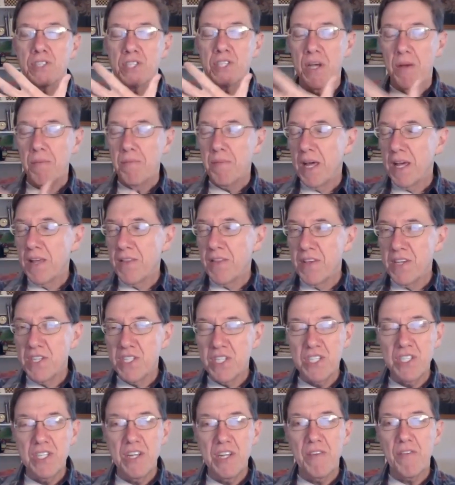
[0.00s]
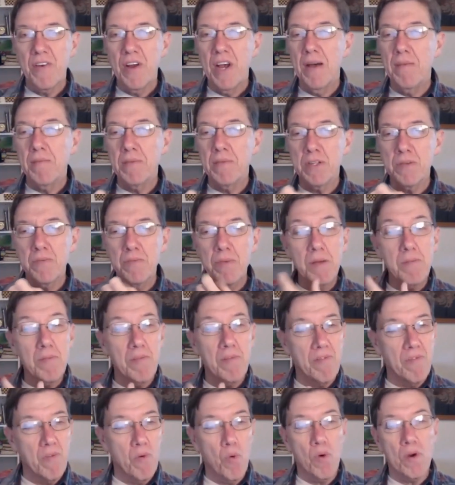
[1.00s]
Something like this has never happened to me
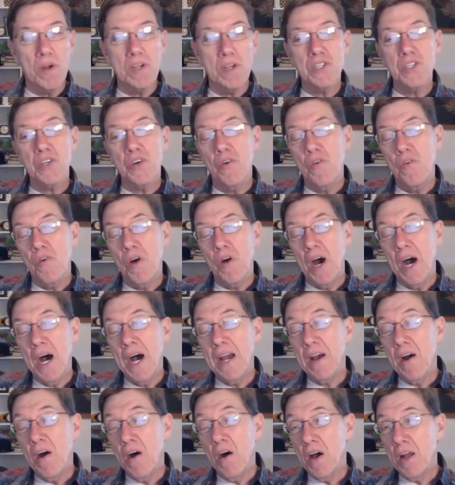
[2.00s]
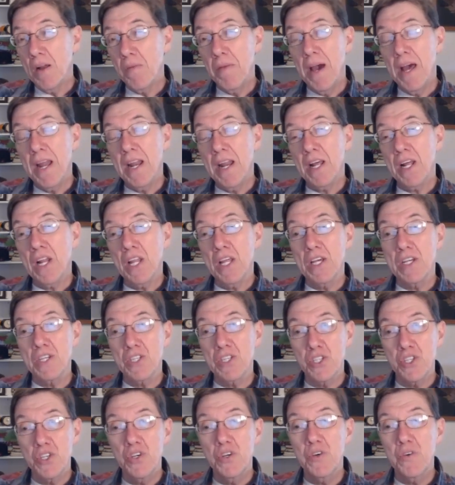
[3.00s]
before, so I automatically
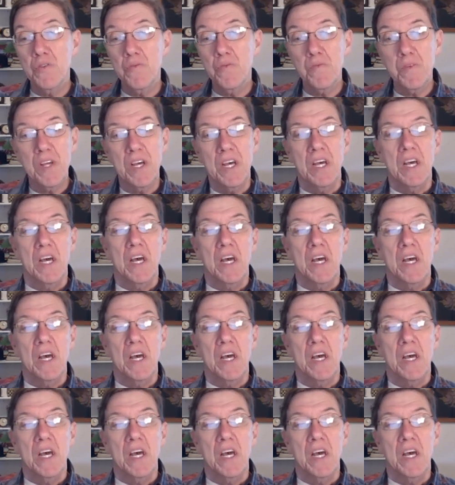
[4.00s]
assumed